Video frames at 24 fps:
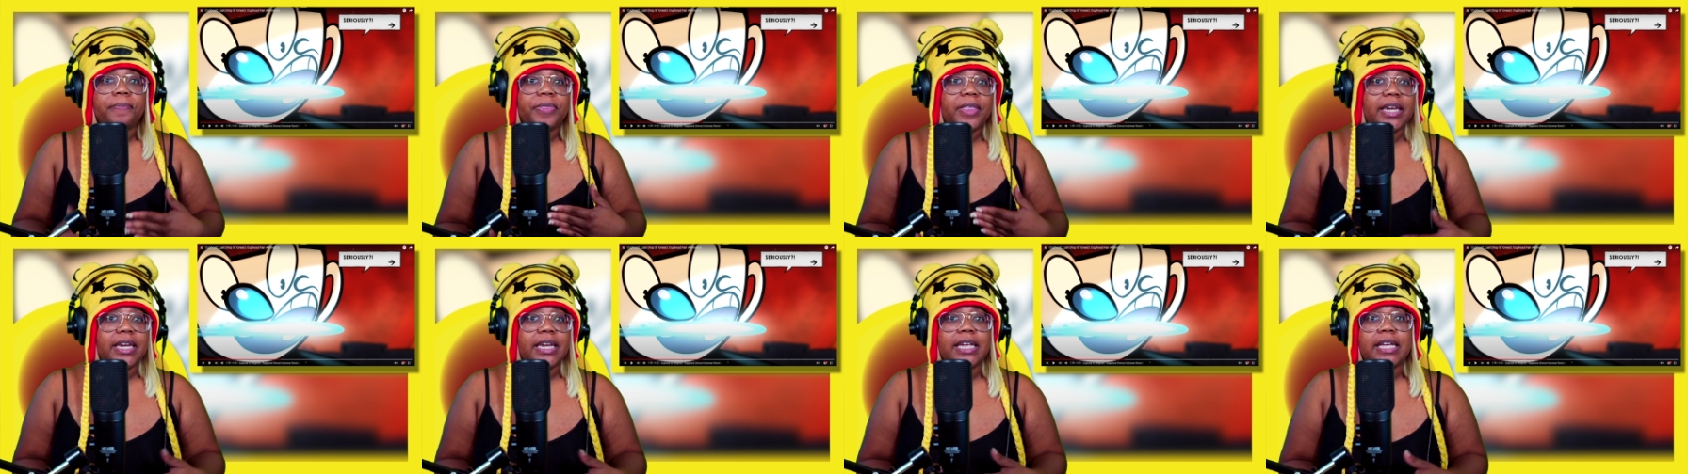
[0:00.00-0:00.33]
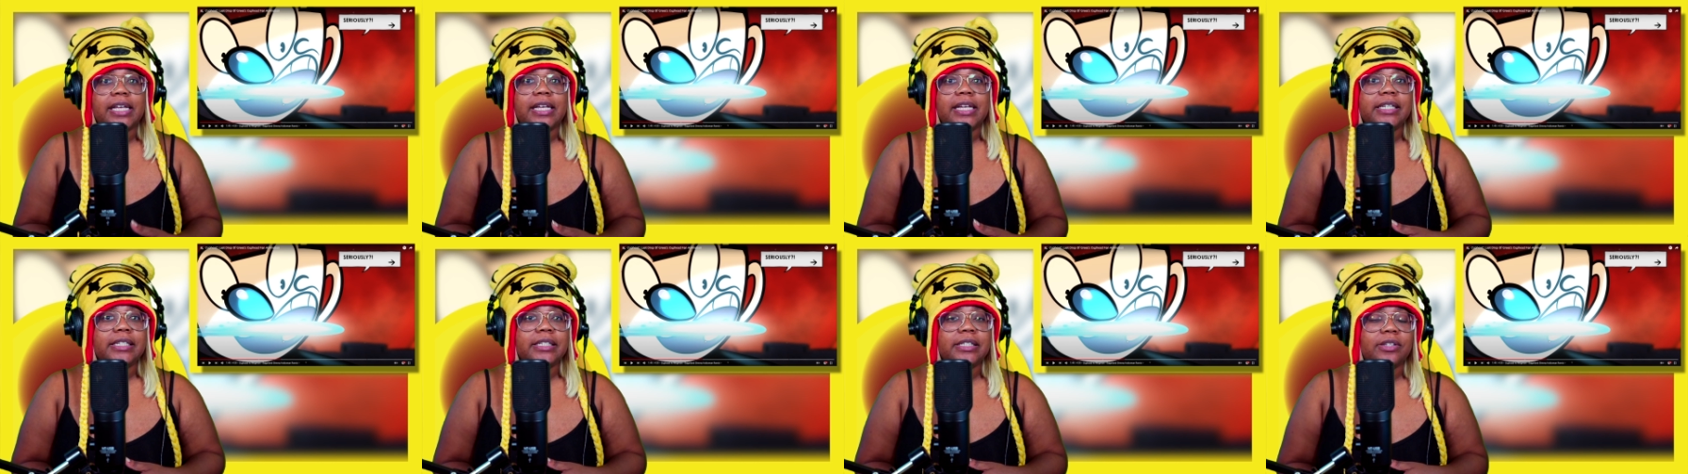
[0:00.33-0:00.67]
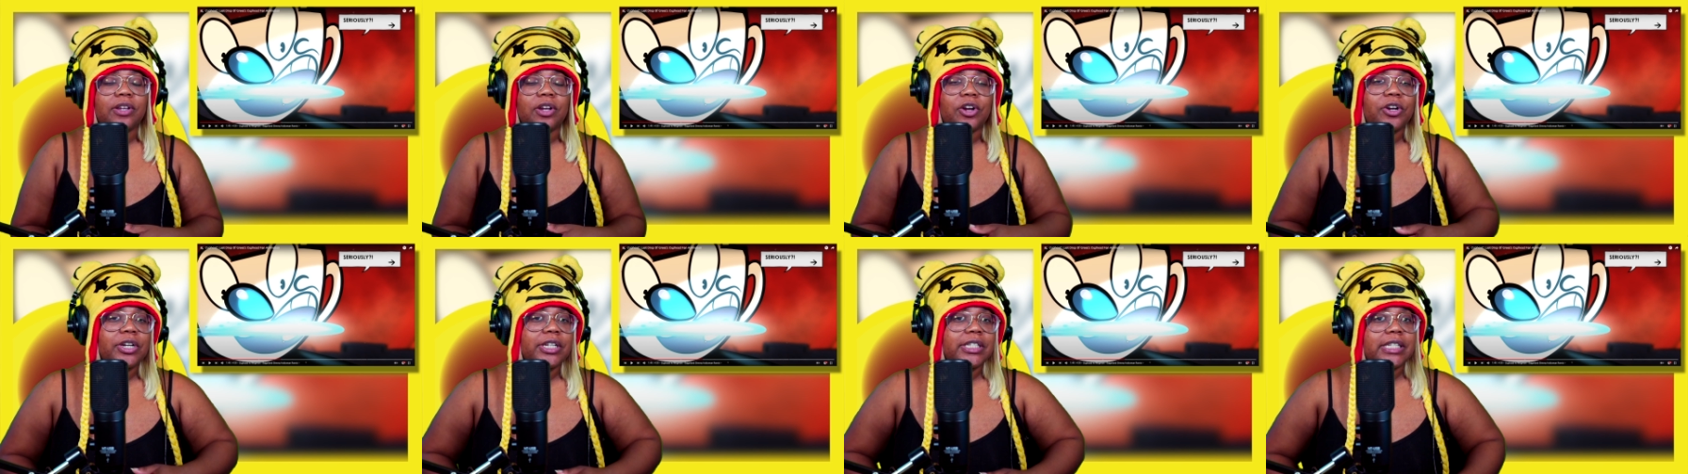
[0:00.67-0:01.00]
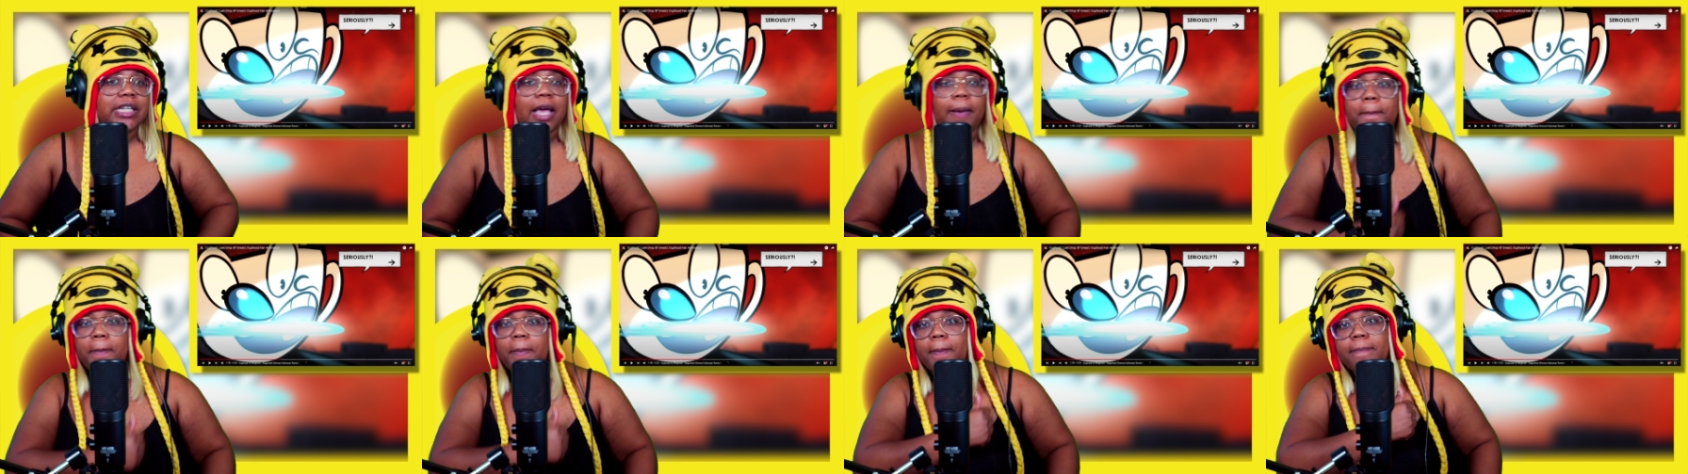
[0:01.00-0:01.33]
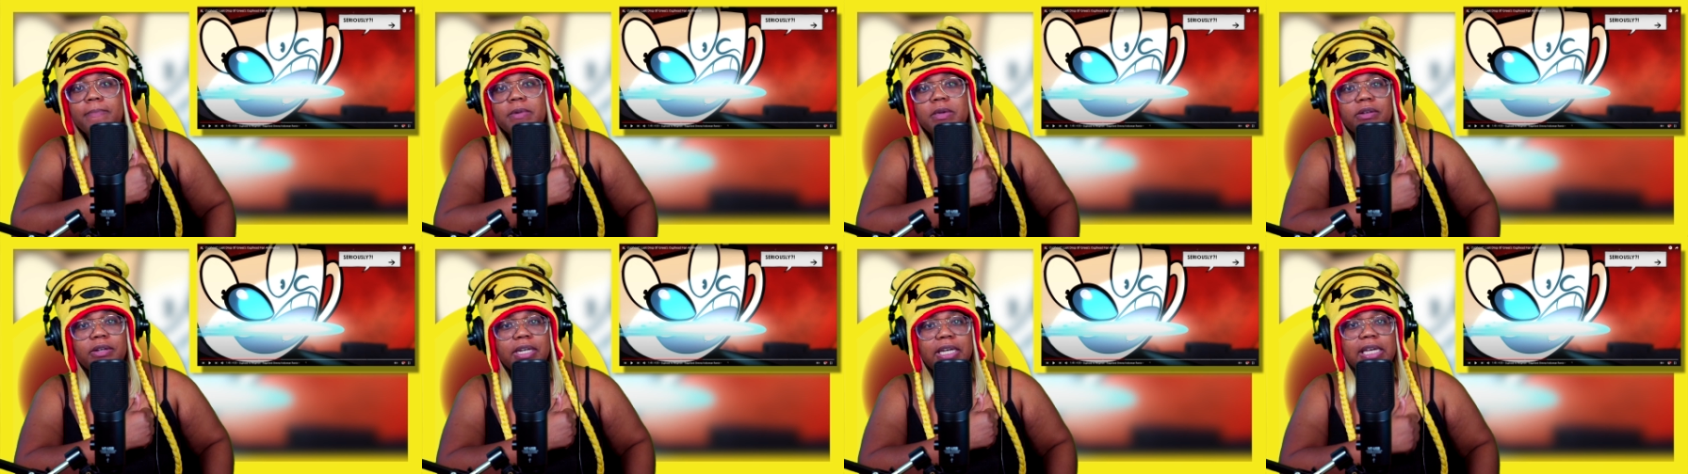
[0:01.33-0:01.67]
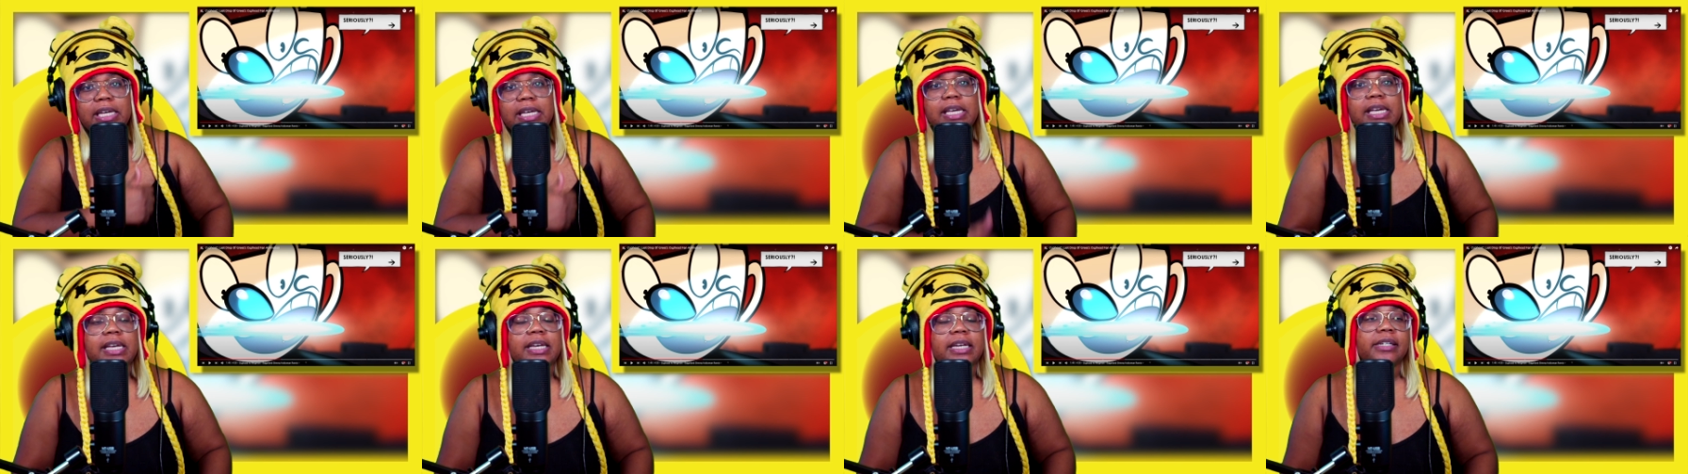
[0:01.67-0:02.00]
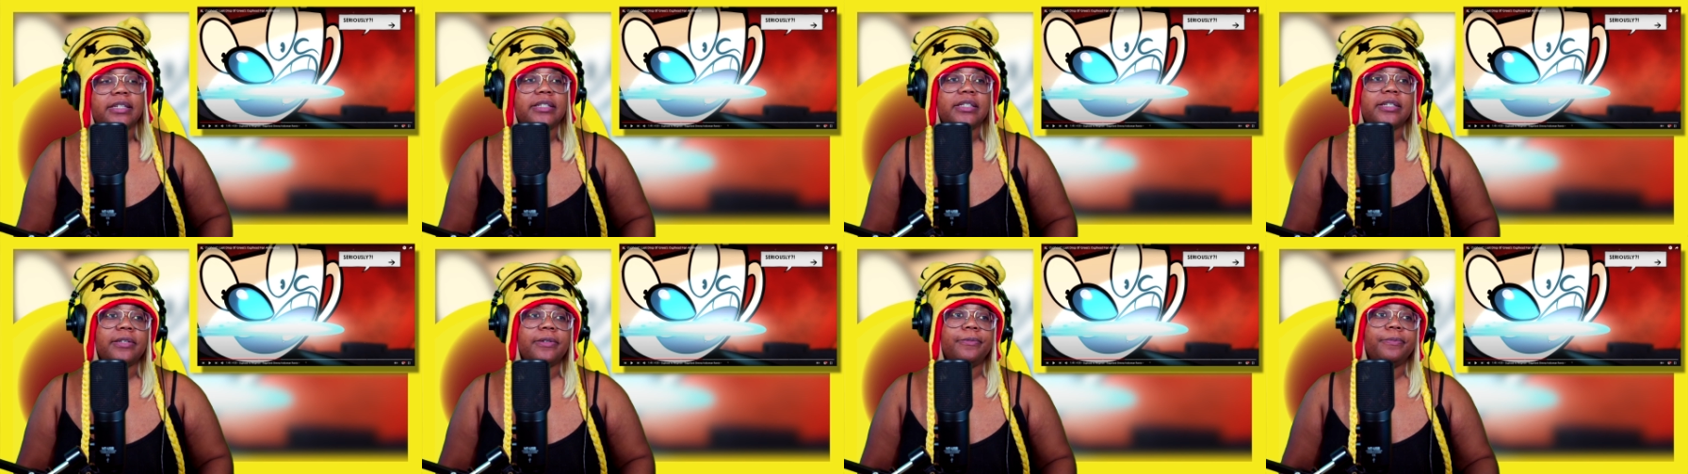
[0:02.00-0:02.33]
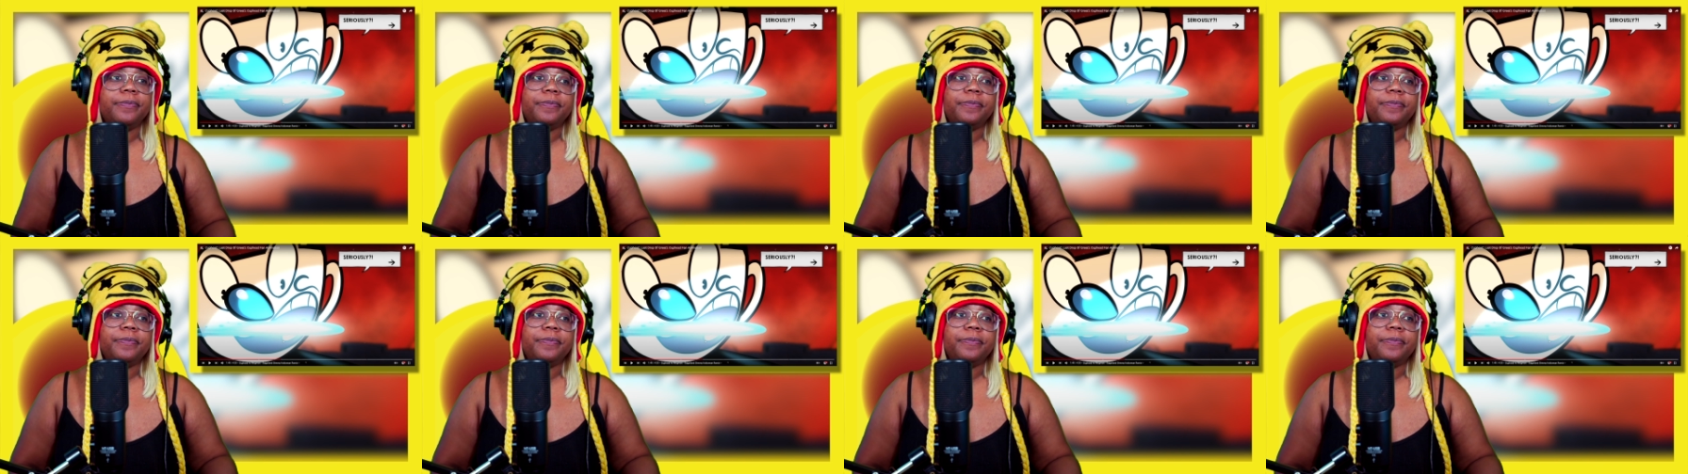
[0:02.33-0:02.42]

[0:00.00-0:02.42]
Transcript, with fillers: that he is, earnest cup of milk he is,